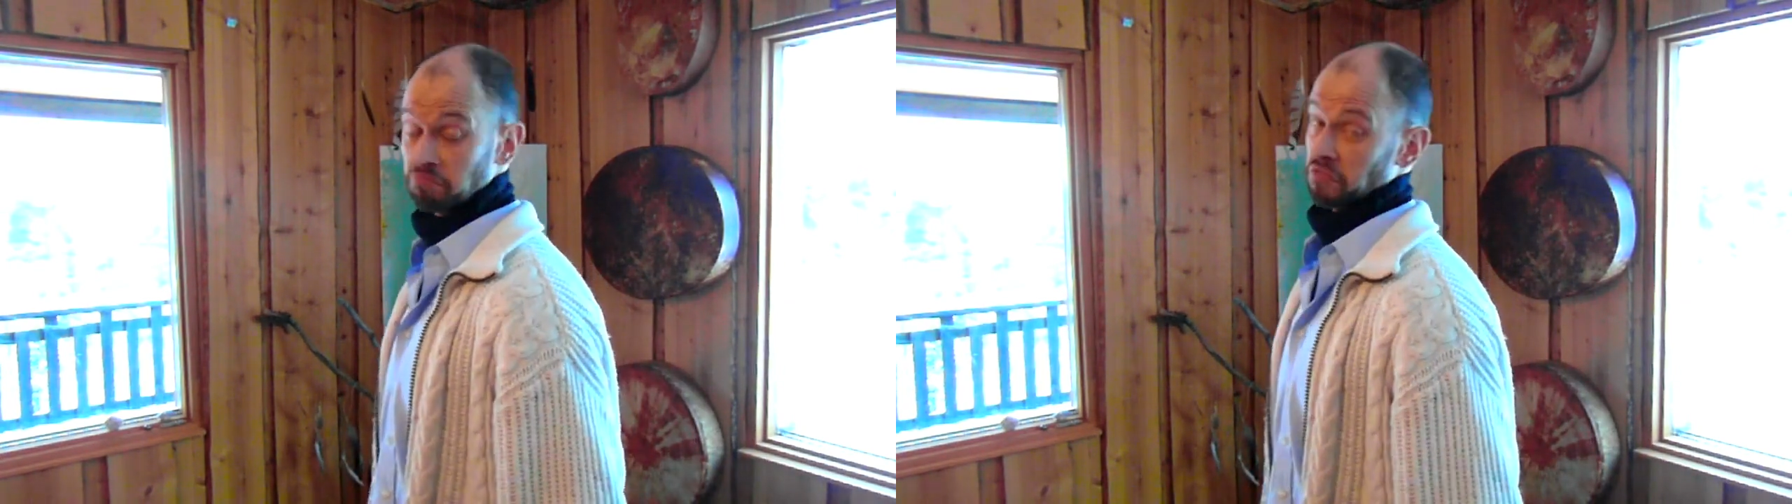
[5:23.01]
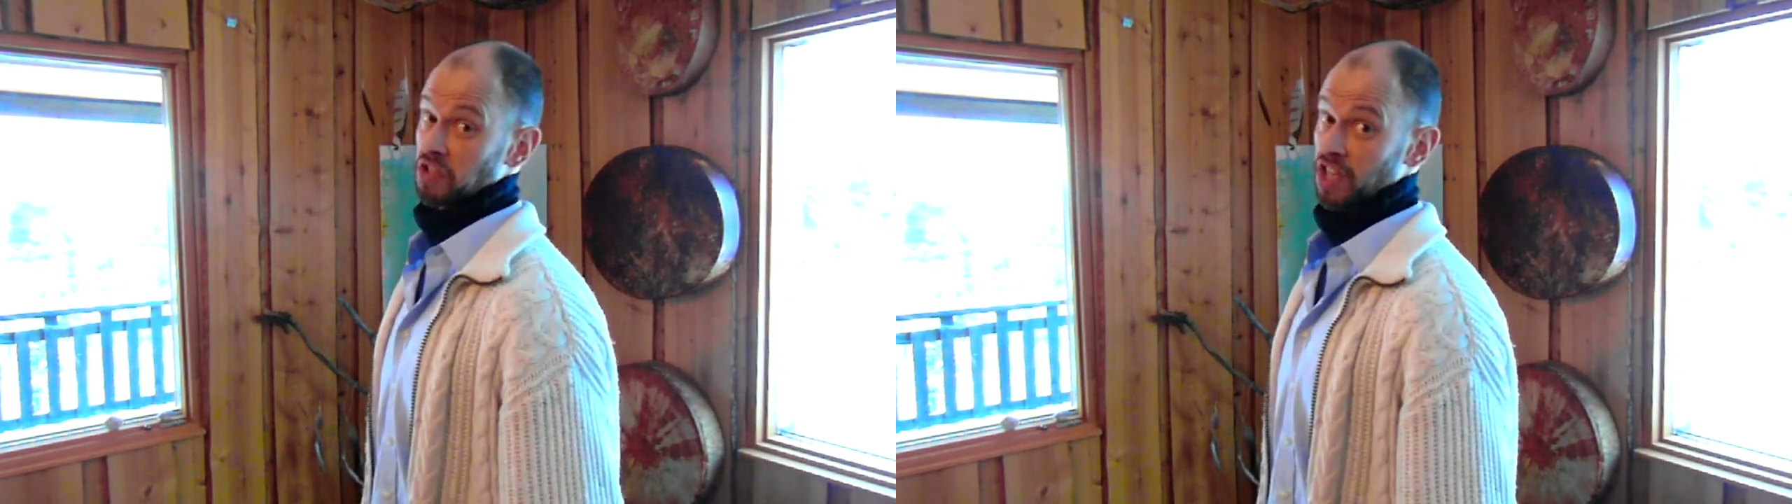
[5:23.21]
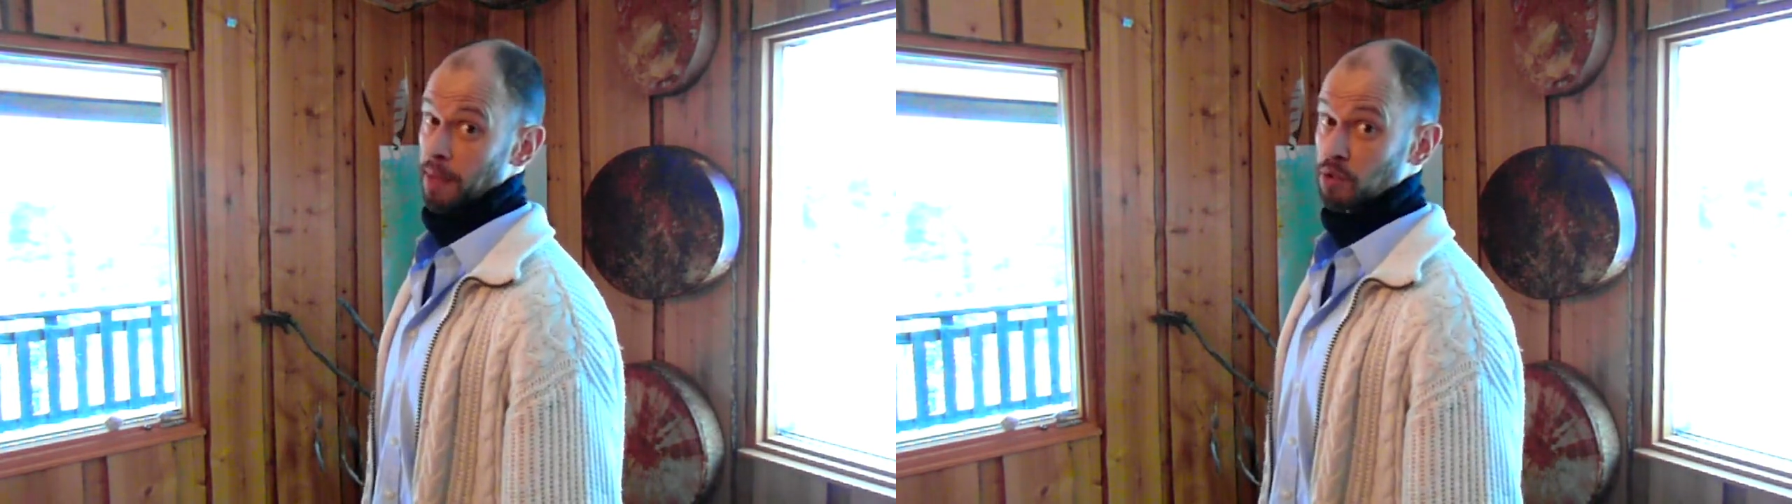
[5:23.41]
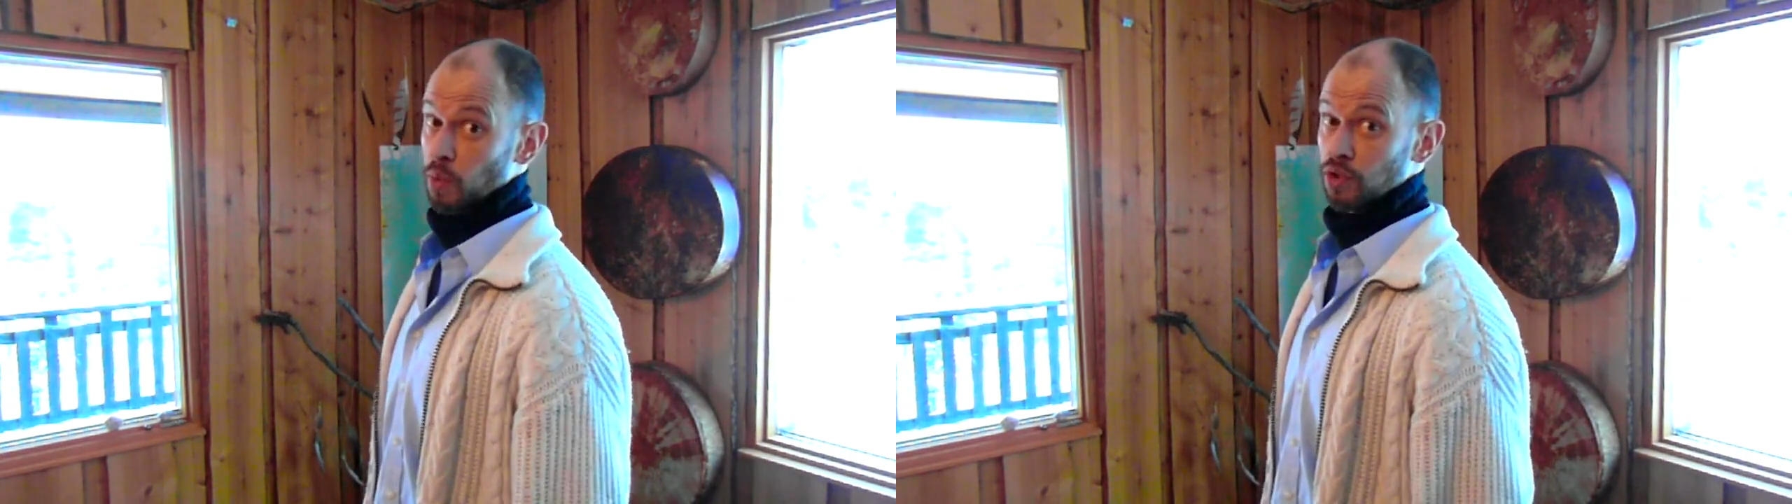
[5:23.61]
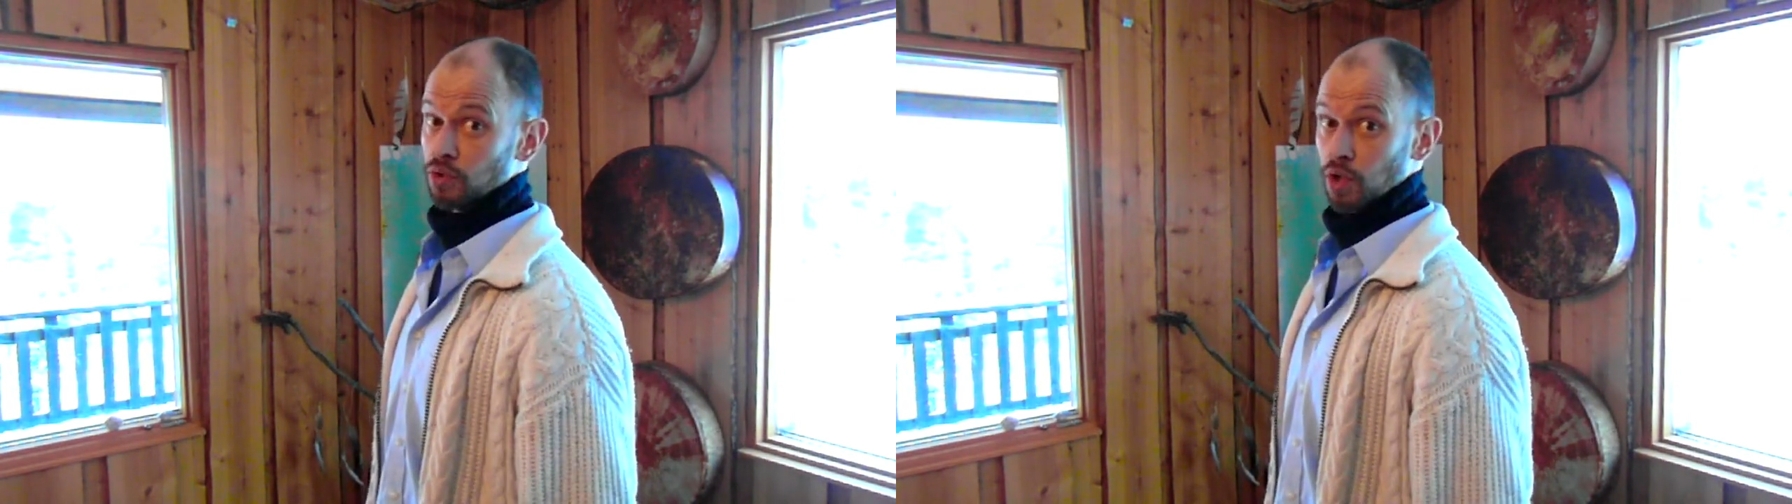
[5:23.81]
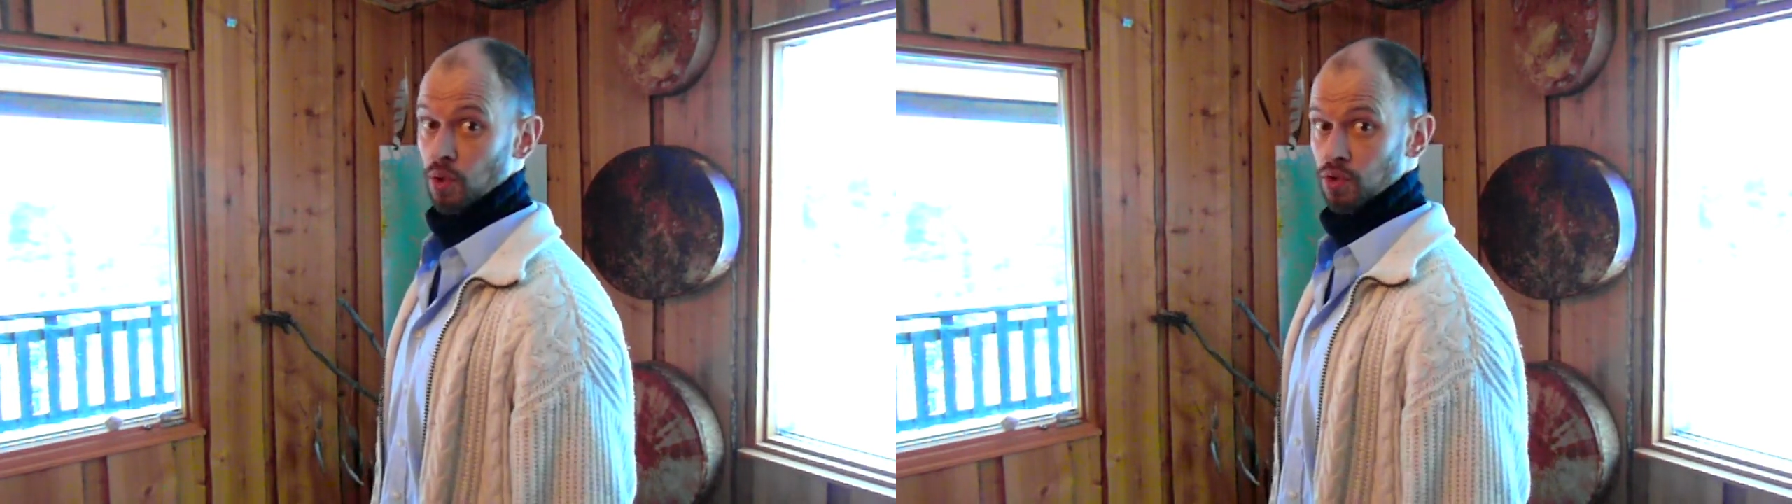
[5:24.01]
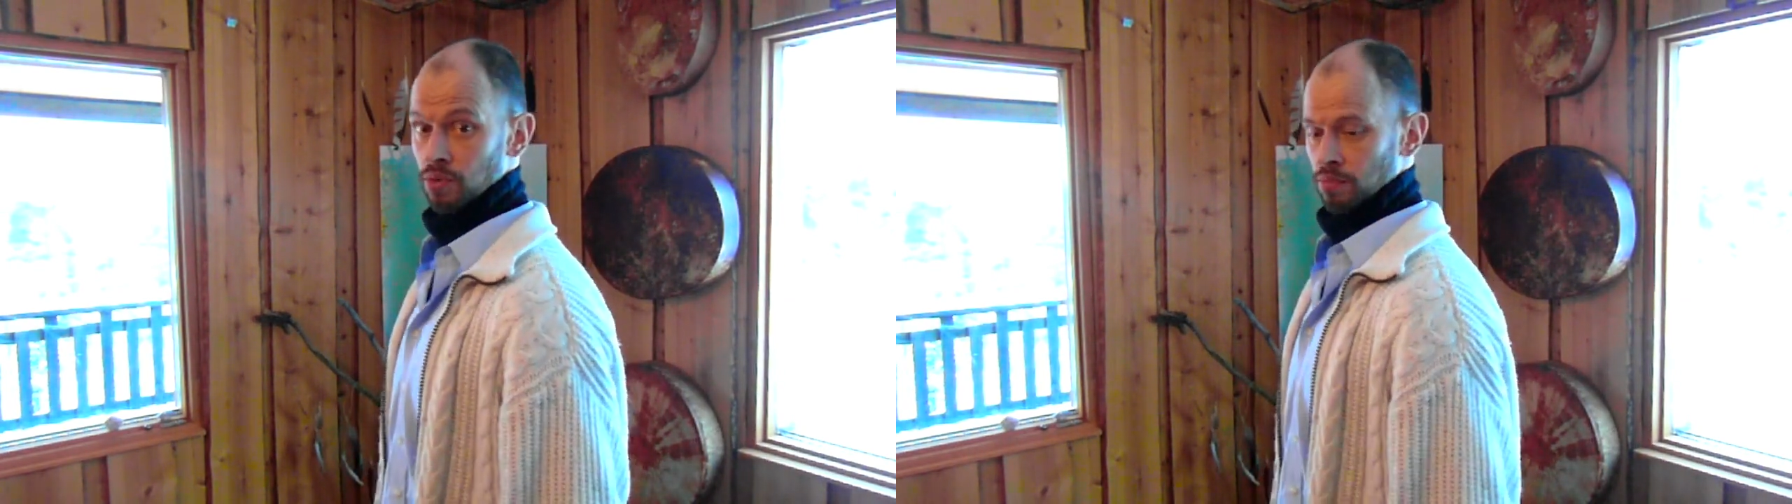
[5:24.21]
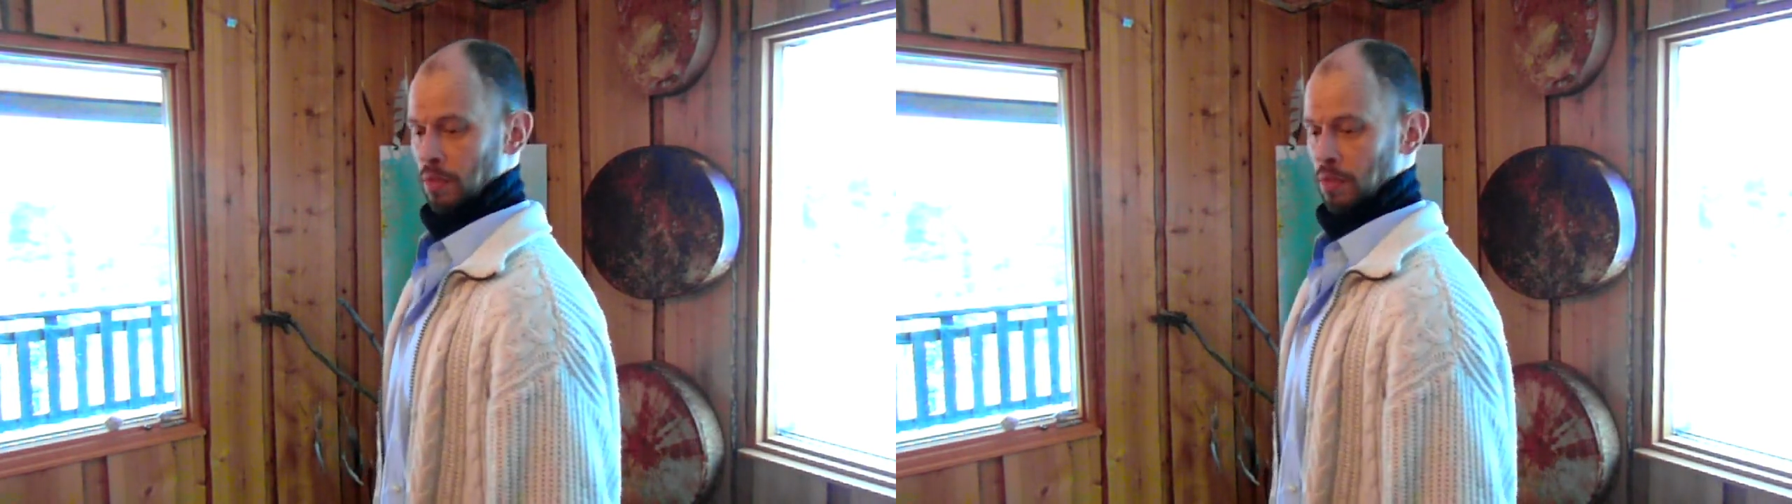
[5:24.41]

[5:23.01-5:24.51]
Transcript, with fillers: the same as with your toes,